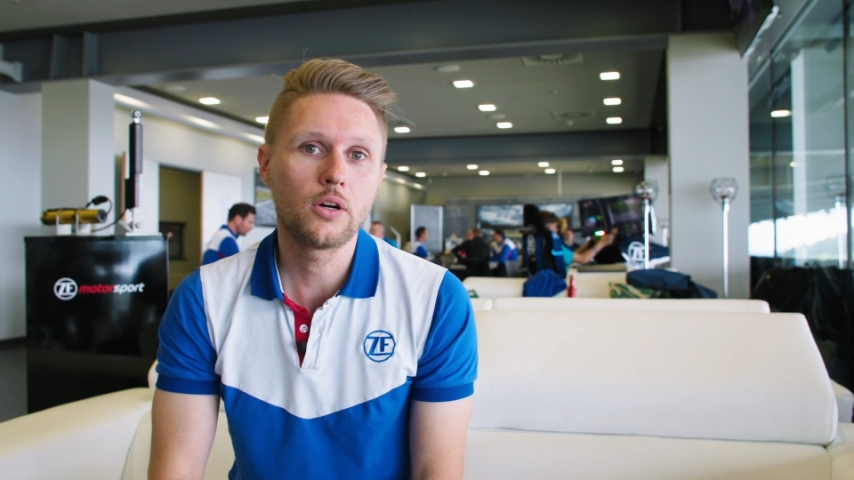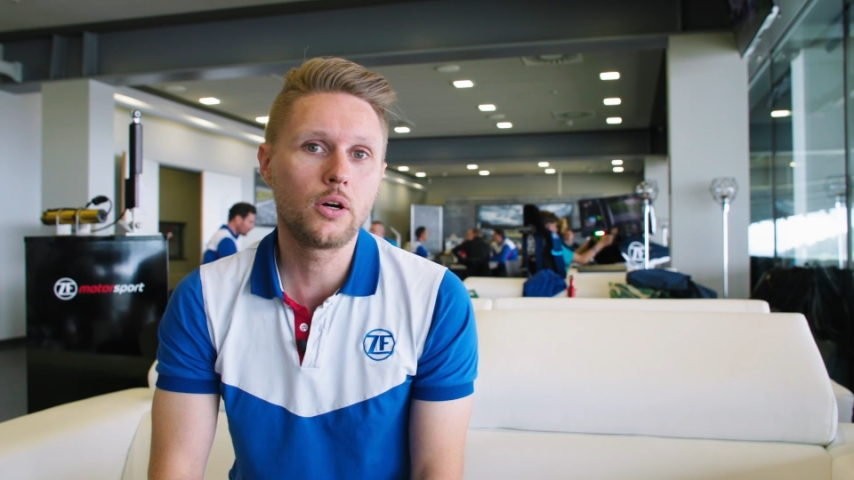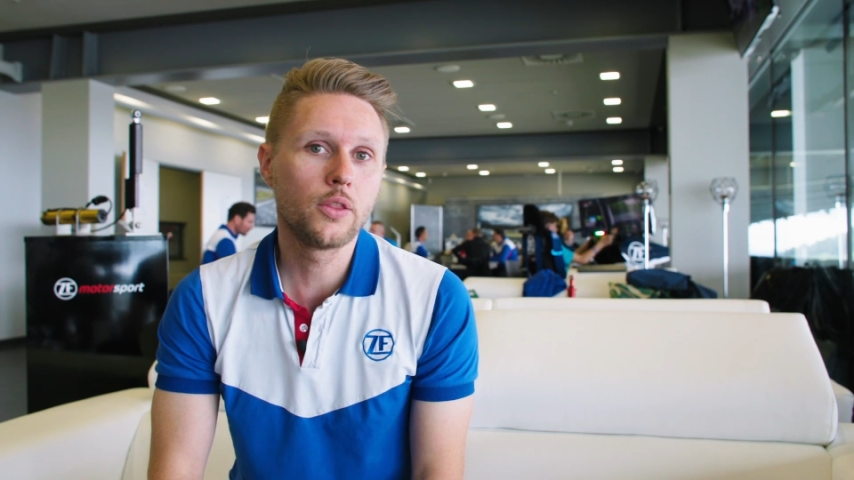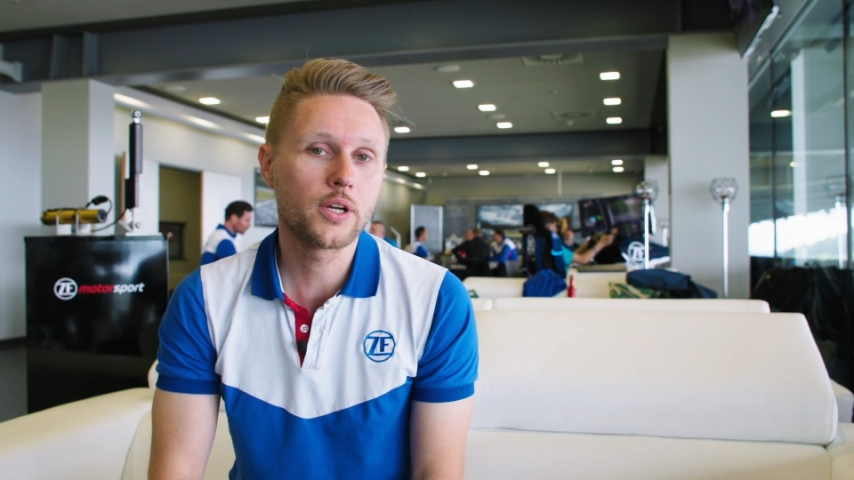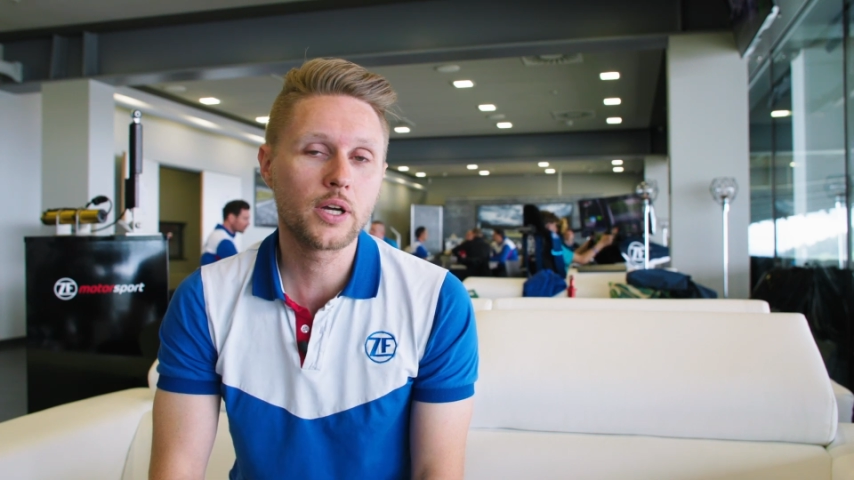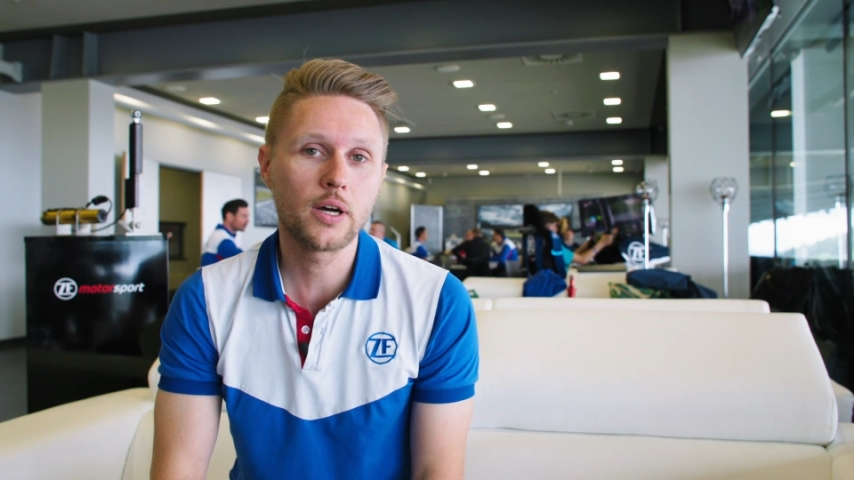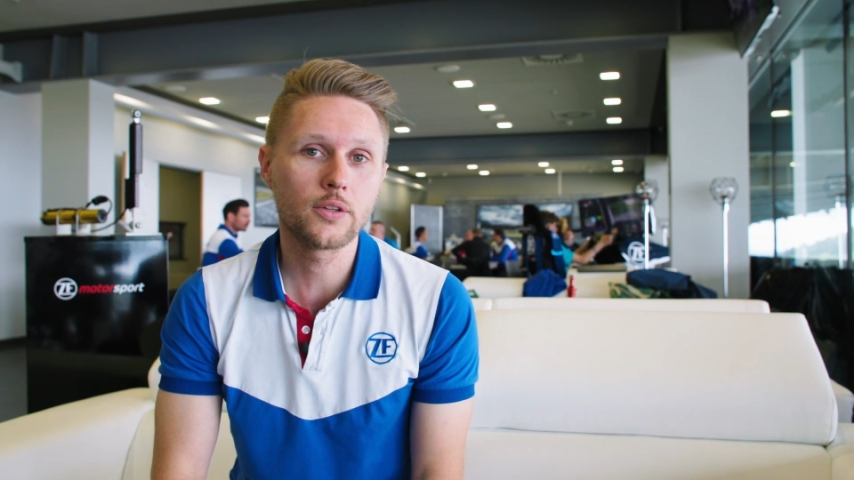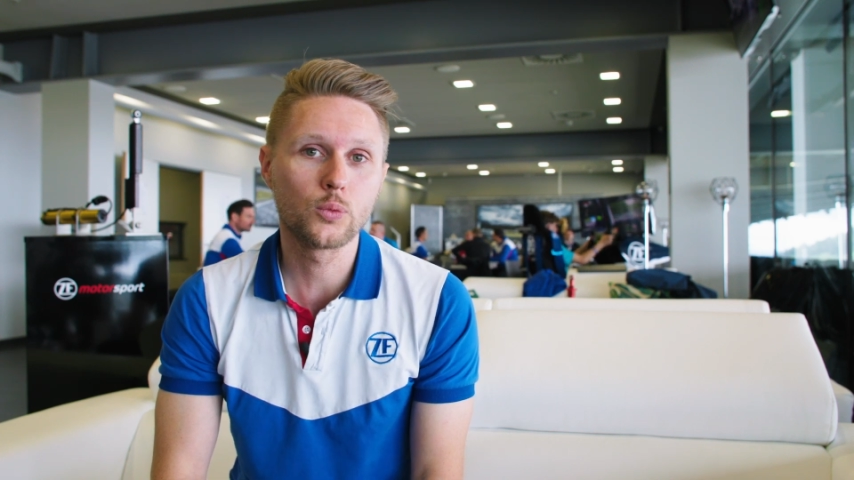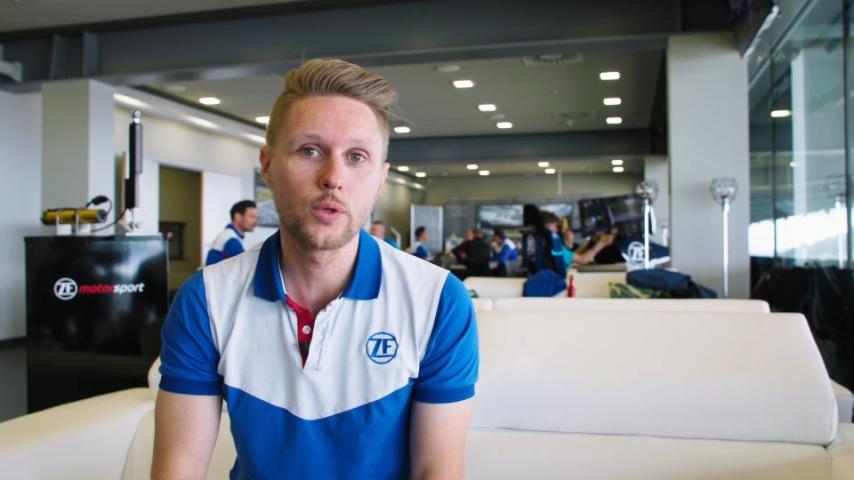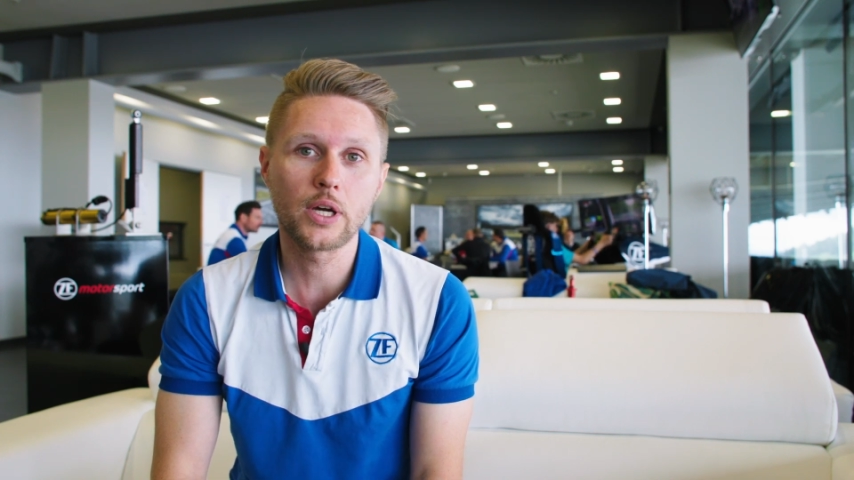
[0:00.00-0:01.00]
all the
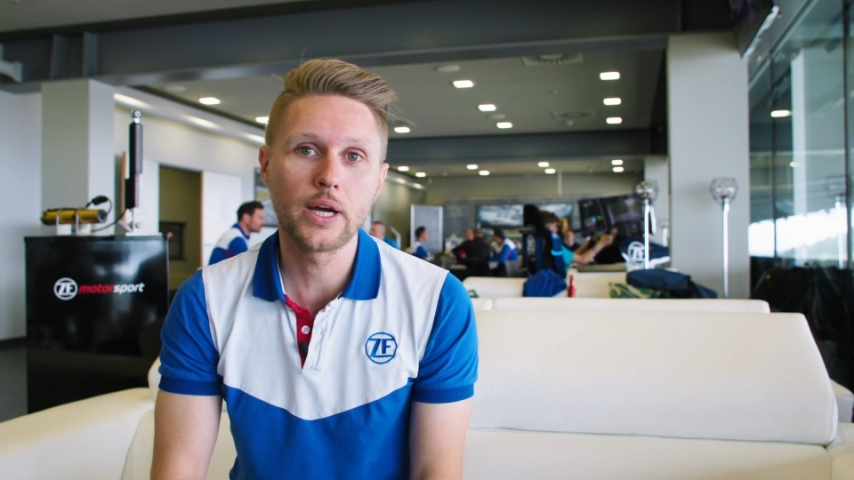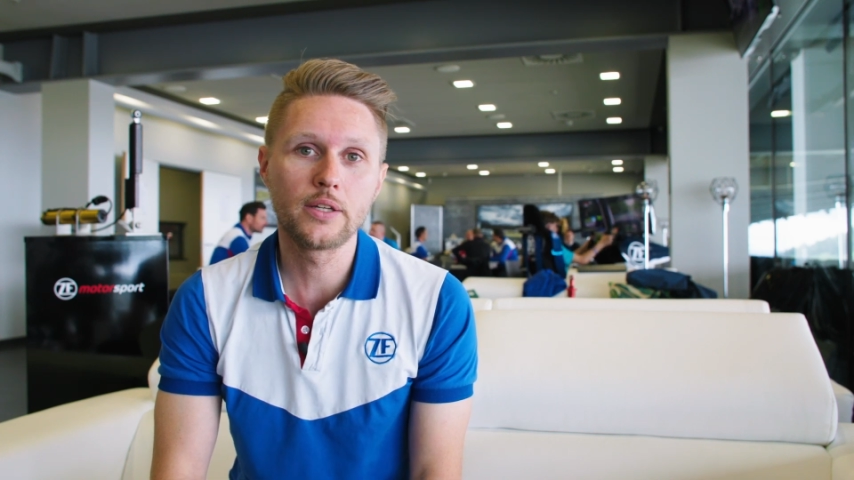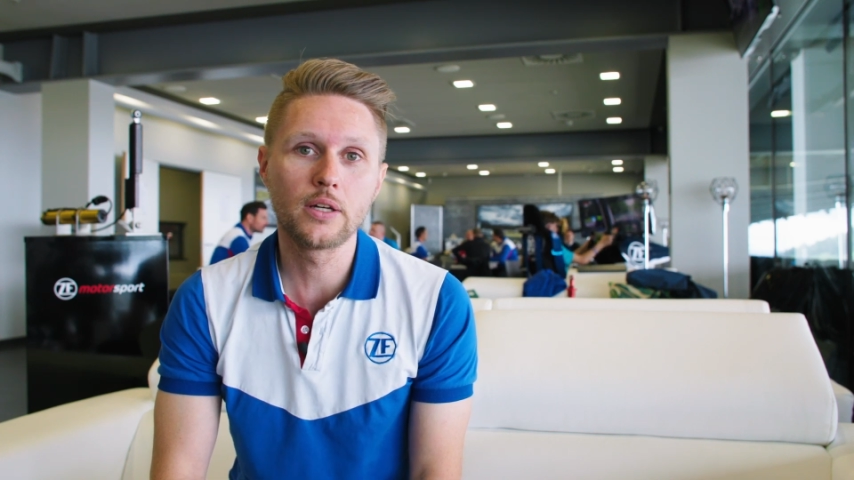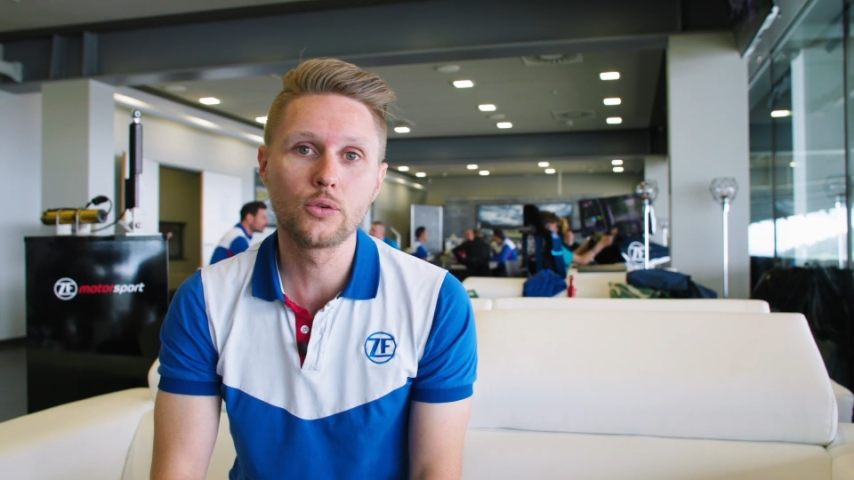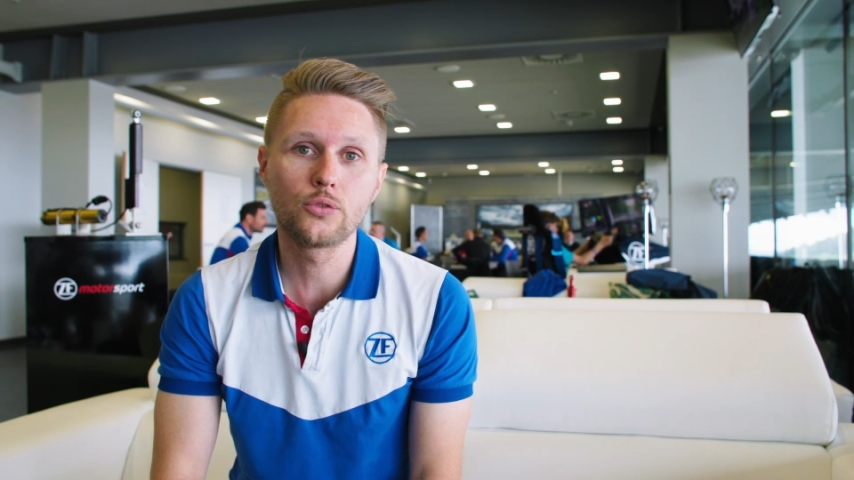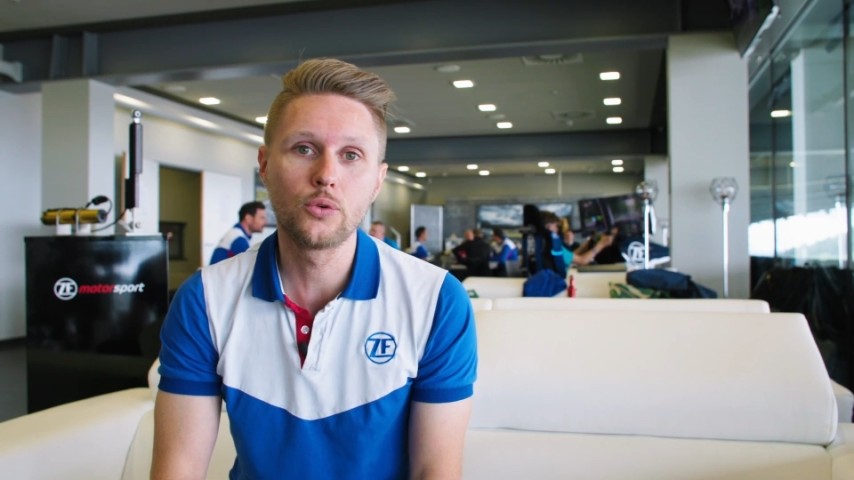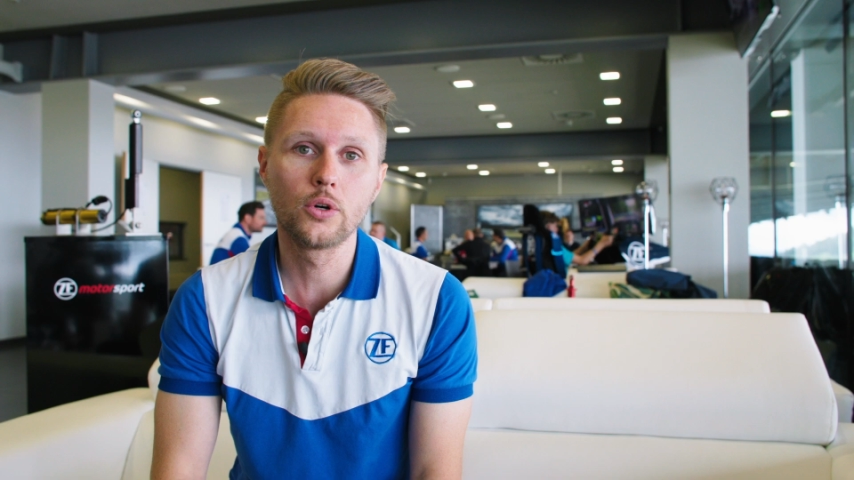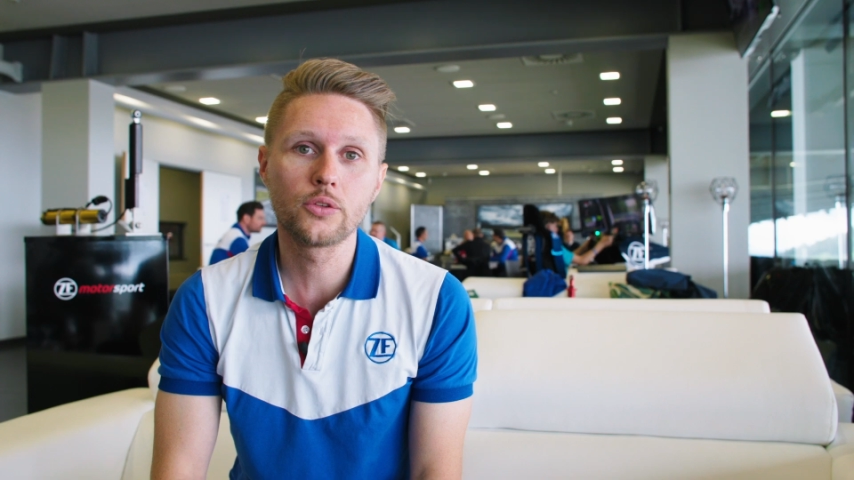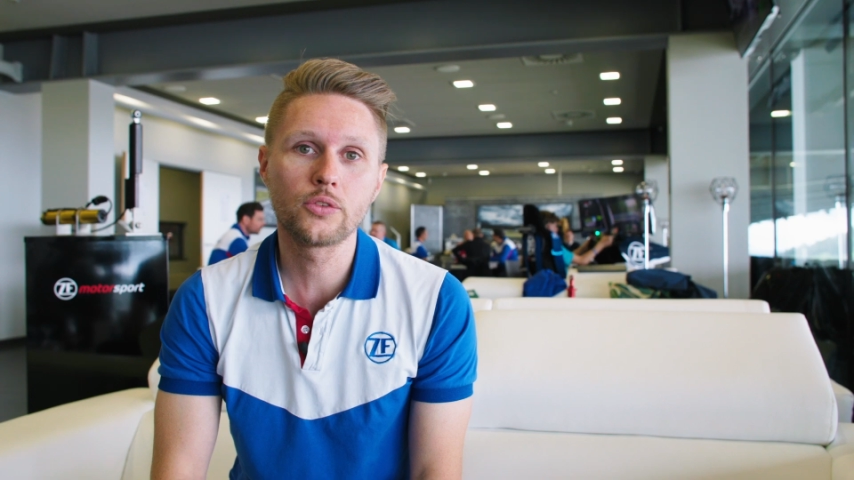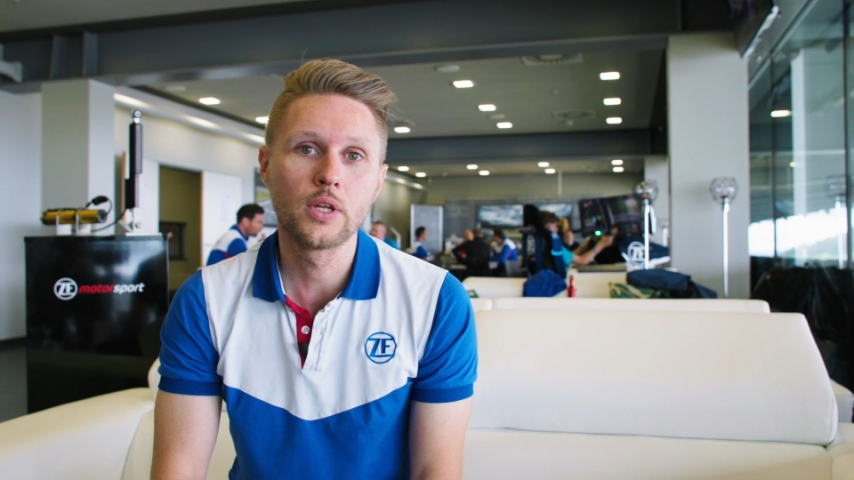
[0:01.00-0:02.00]
cars with high
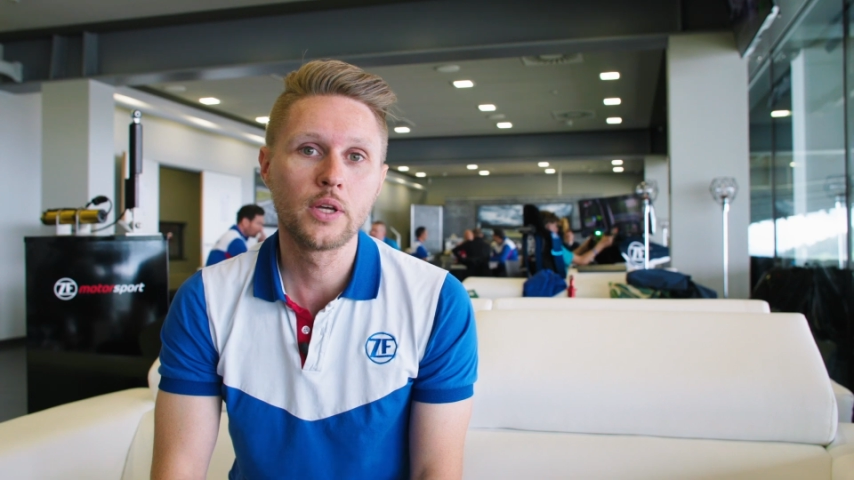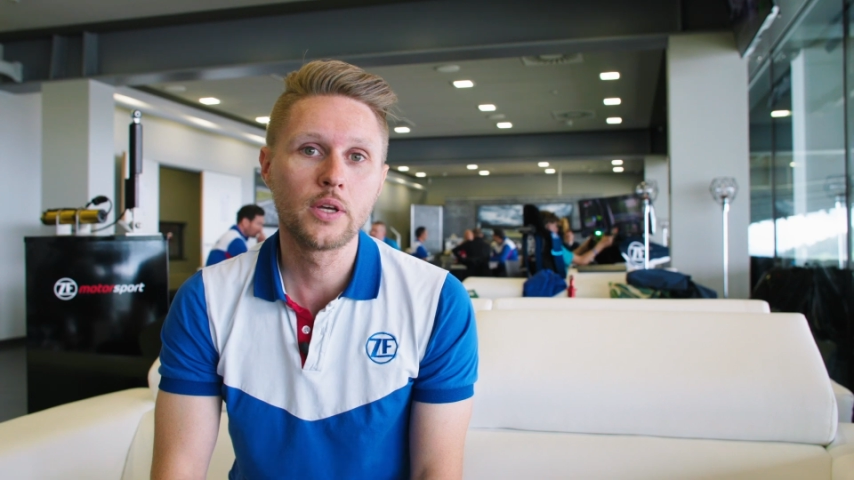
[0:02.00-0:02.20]
downforce